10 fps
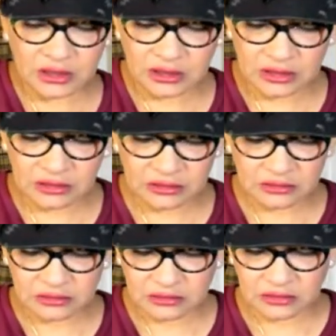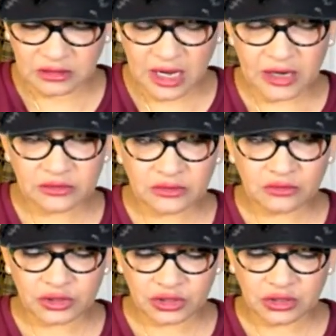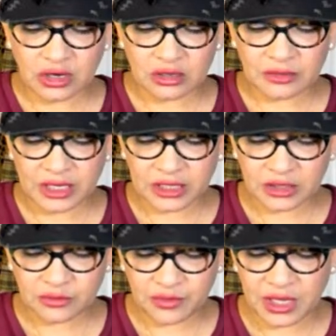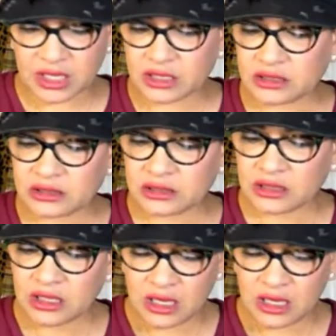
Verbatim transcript: I don't know what you call them, like little pins.